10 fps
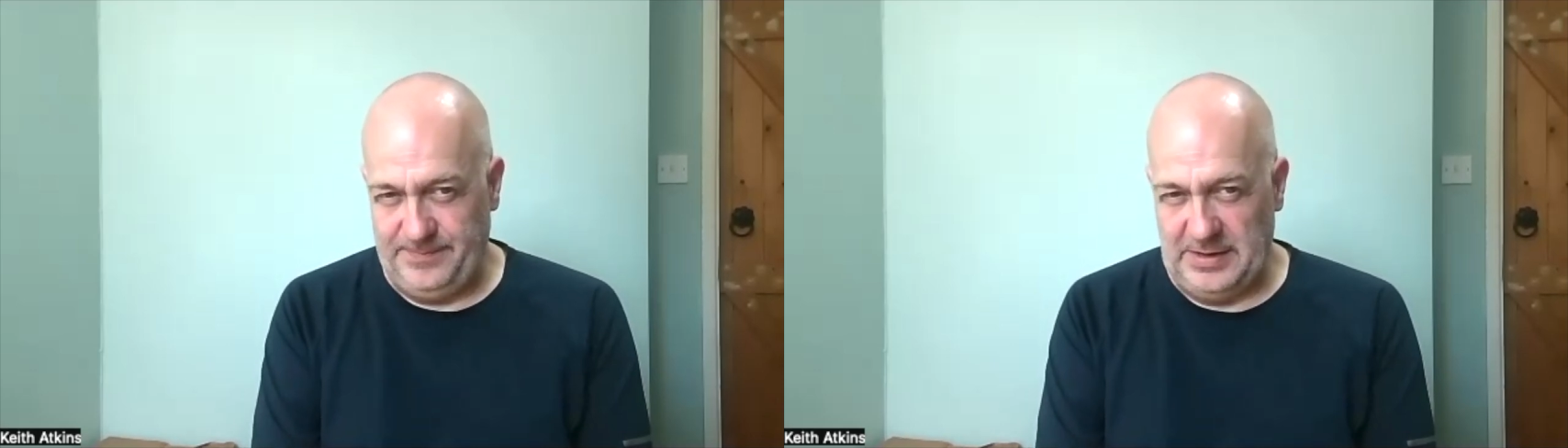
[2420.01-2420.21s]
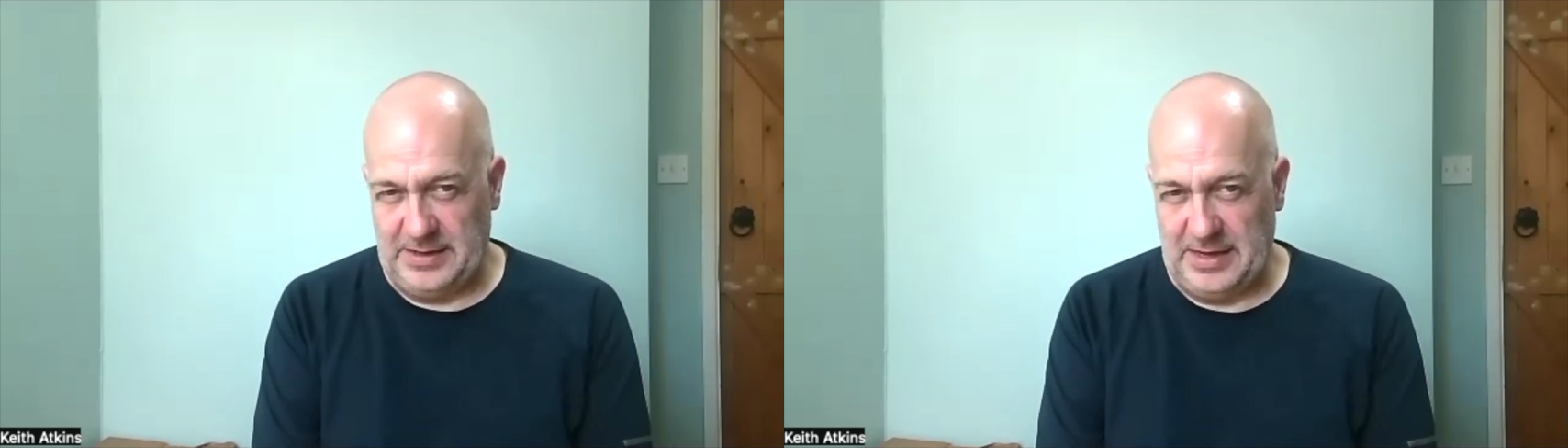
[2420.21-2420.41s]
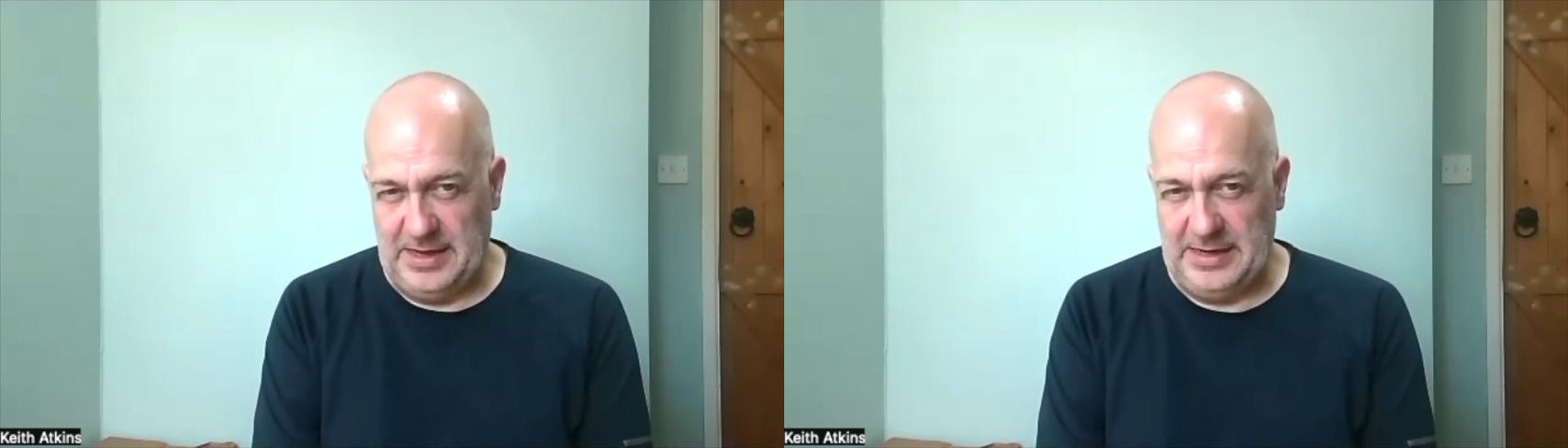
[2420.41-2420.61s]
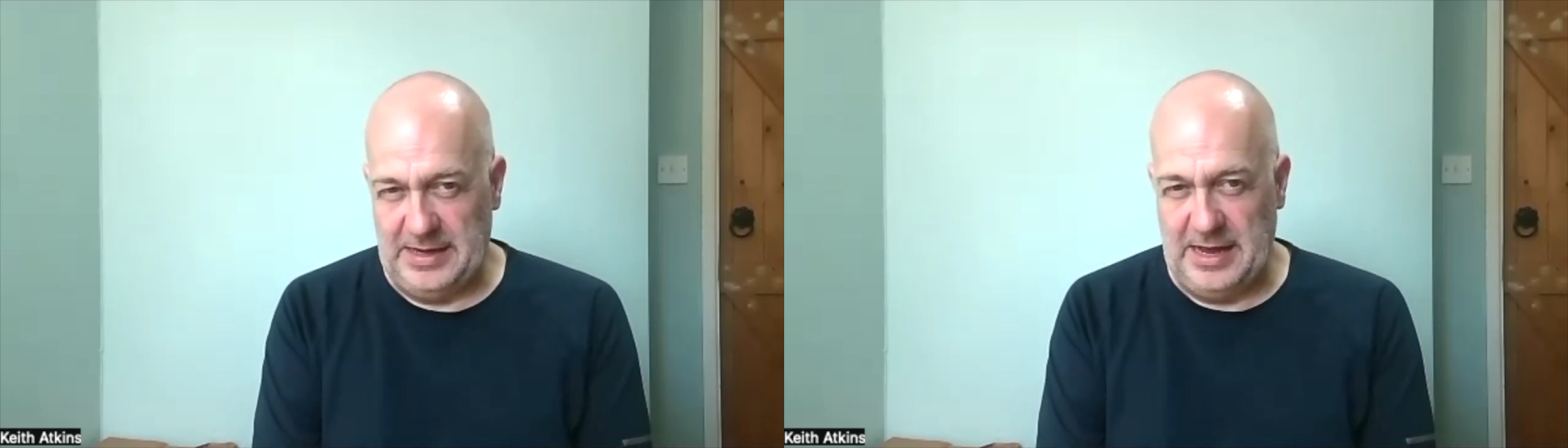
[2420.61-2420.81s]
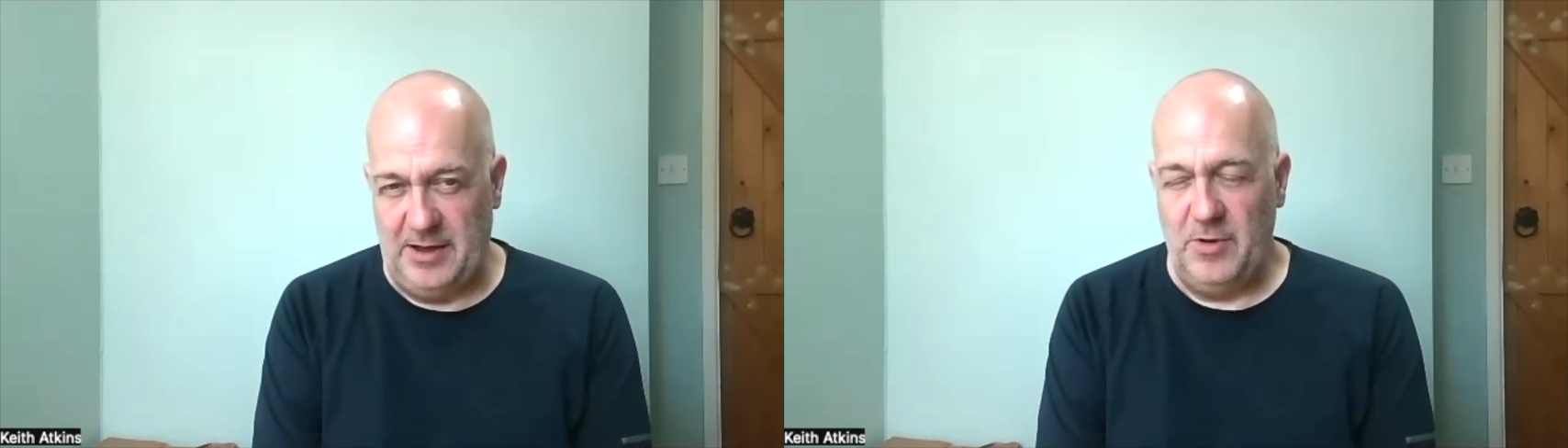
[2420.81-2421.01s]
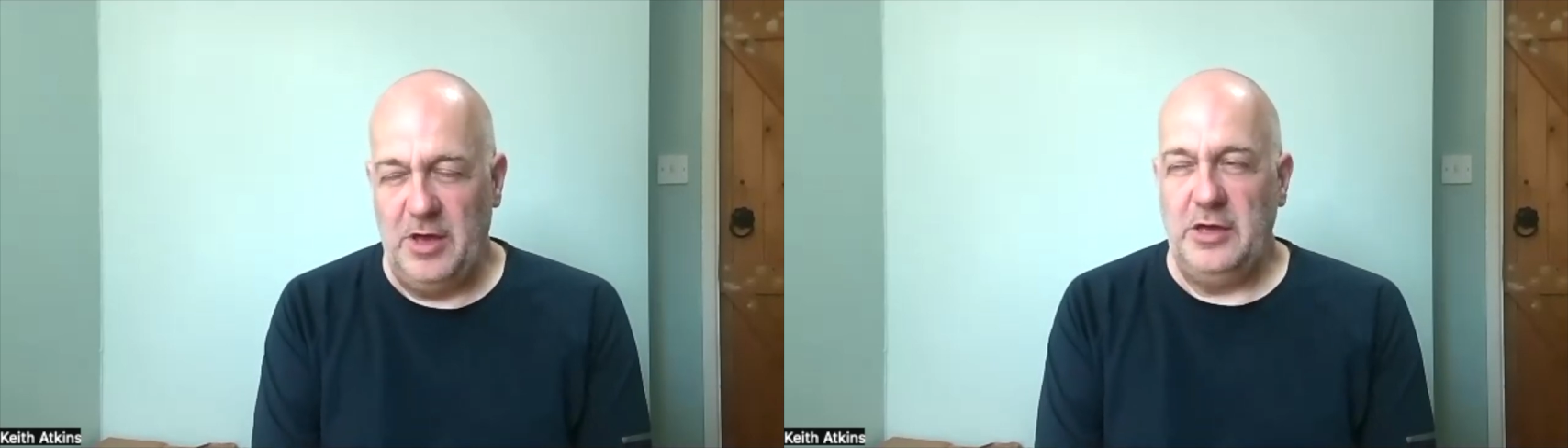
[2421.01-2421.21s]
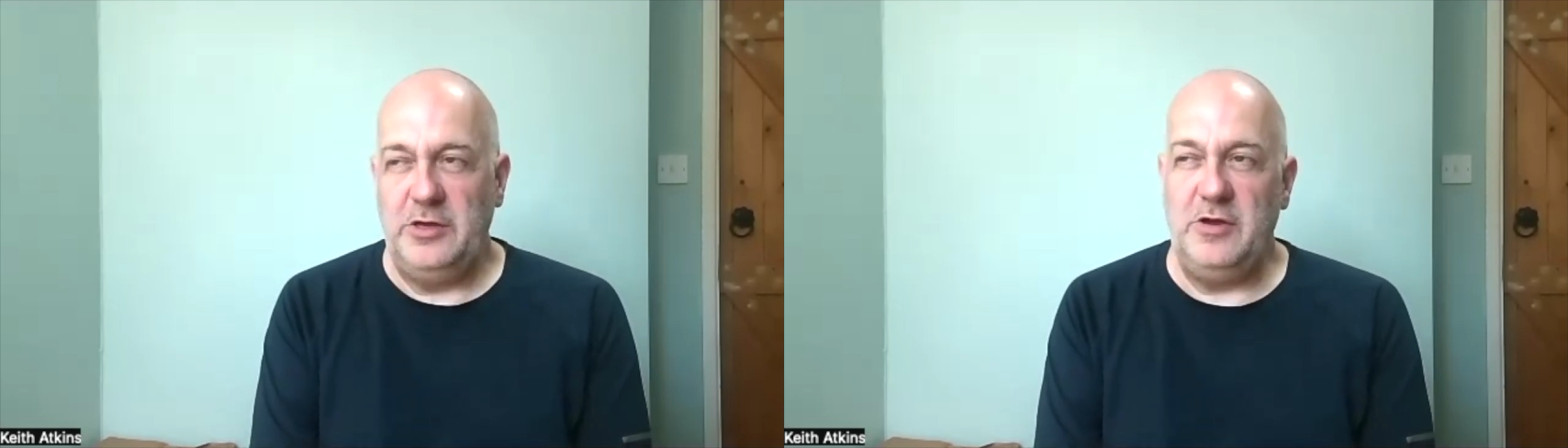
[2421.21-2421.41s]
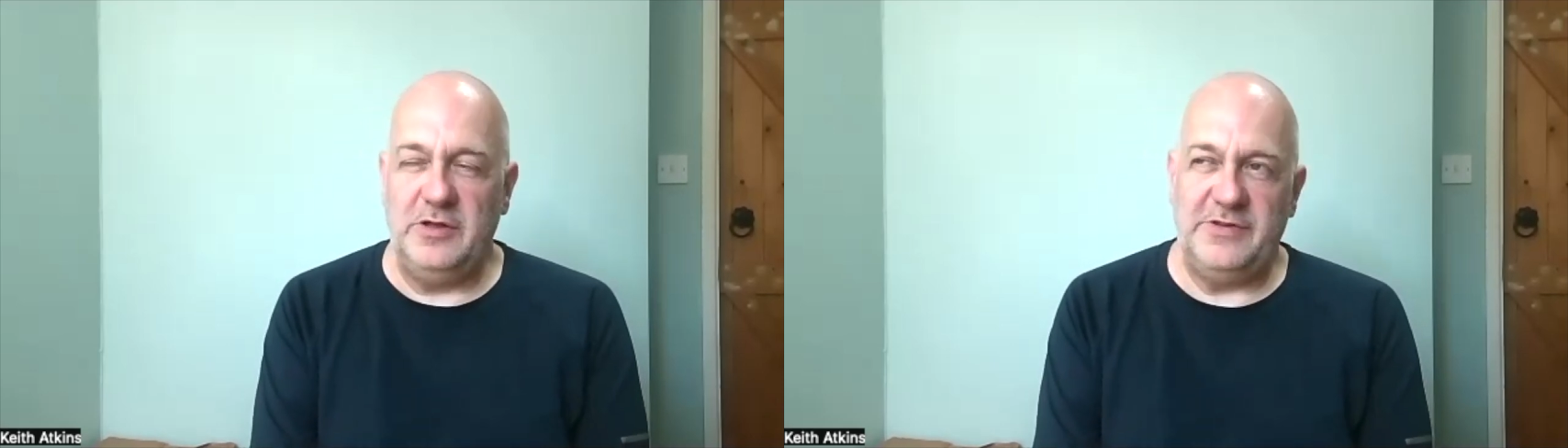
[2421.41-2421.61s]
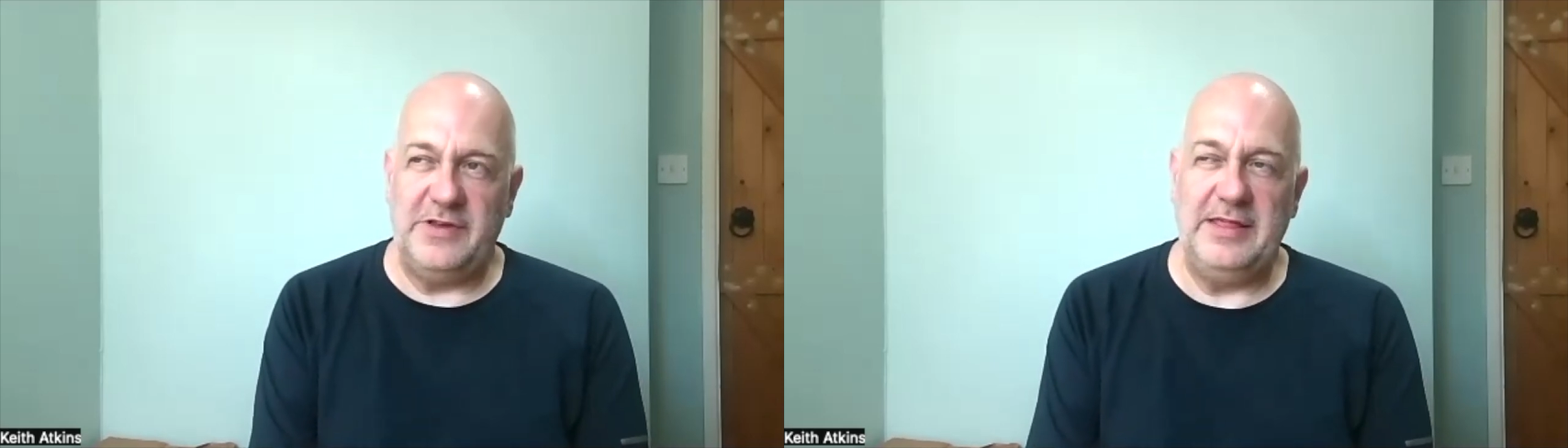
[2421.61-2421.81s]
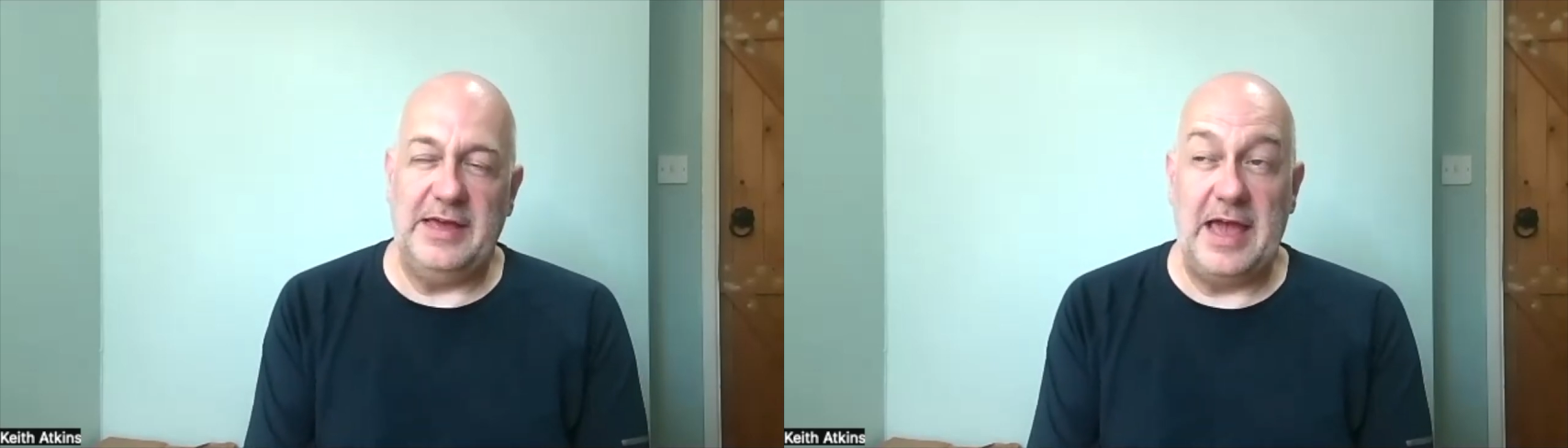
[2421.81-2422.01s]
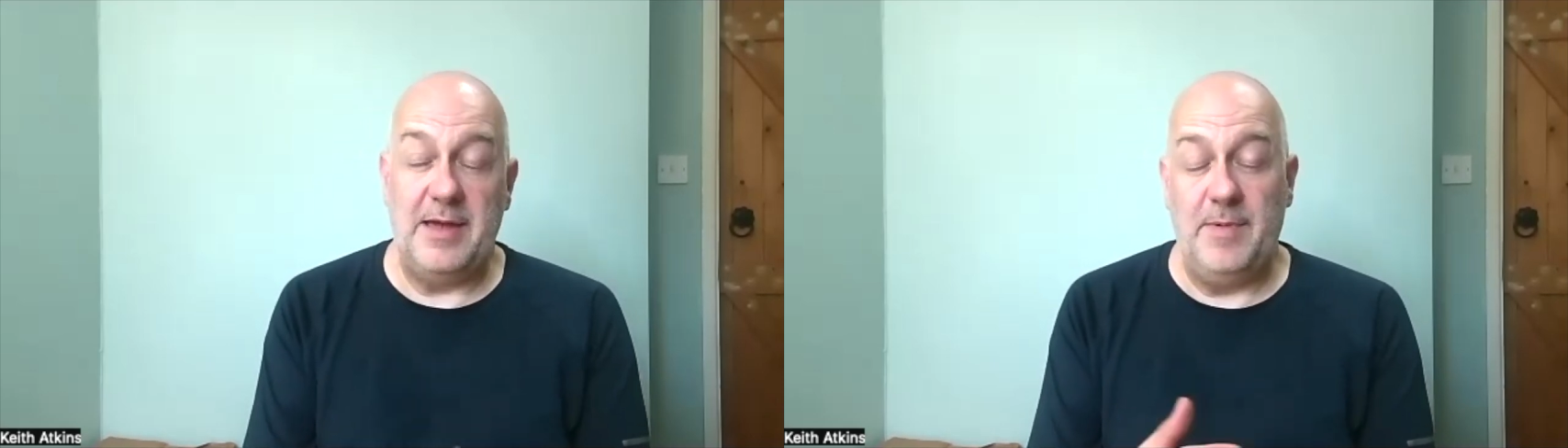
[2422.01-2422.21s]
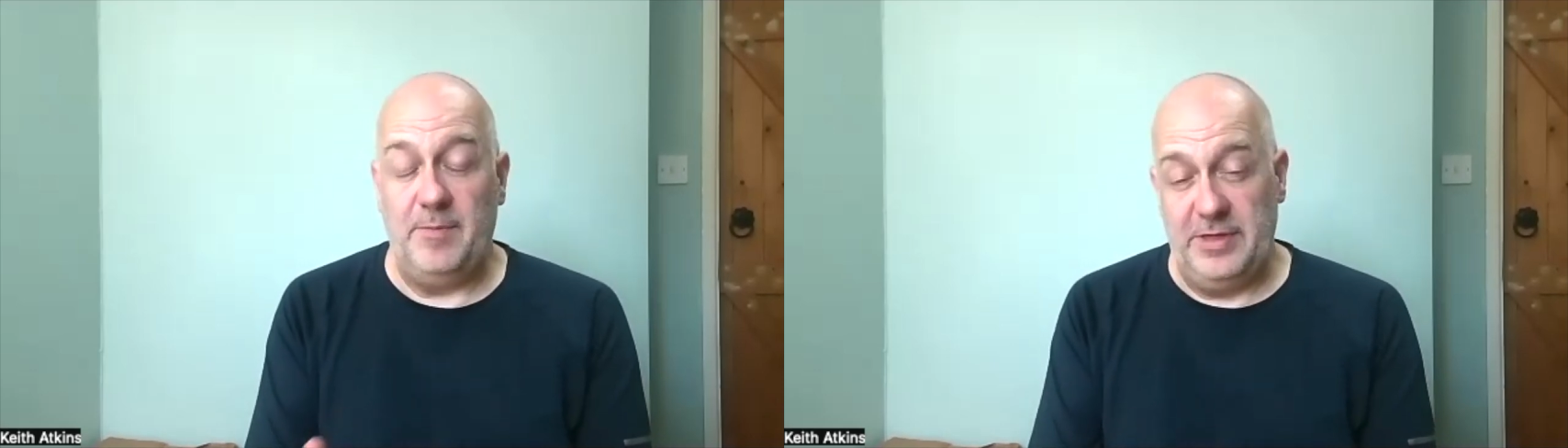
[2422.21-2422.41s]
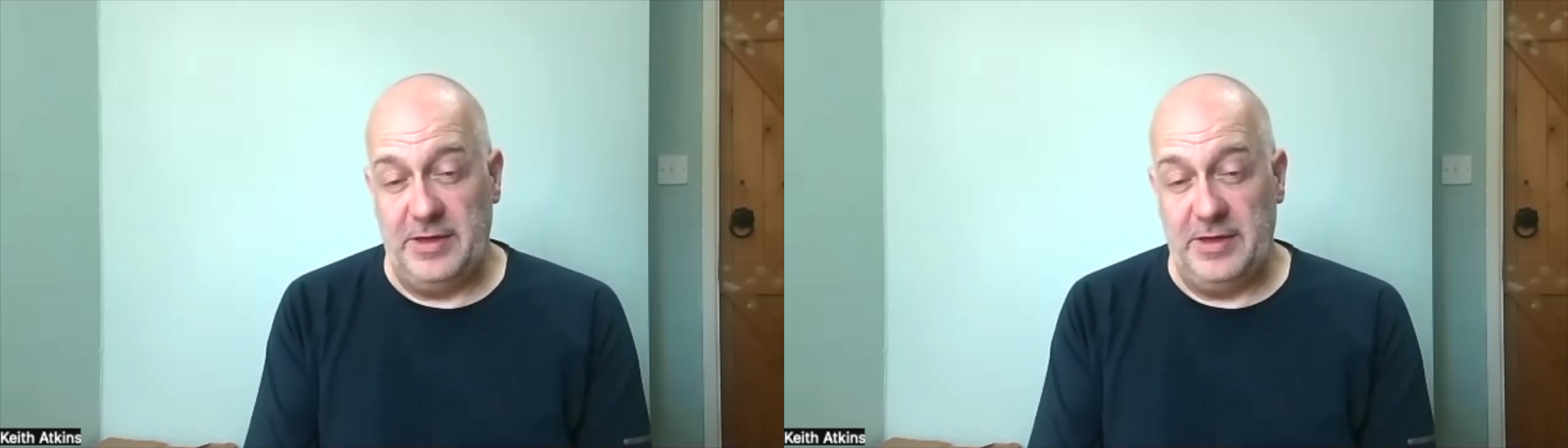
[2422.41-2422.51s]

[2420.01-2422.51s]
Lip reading: Okay, now you could say they came up with